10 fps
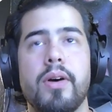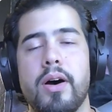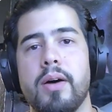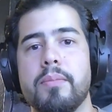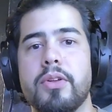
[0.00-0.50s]

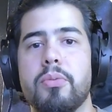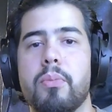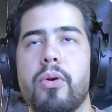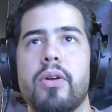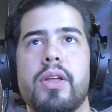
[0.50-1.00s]
It's
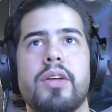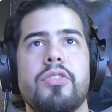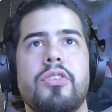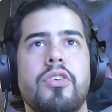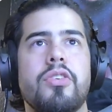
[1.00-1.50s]
more or
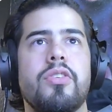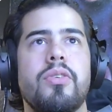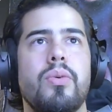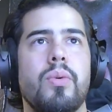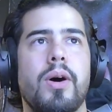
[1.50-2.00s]
less just
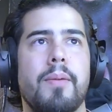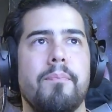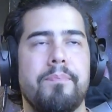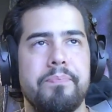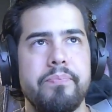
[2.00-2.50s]
to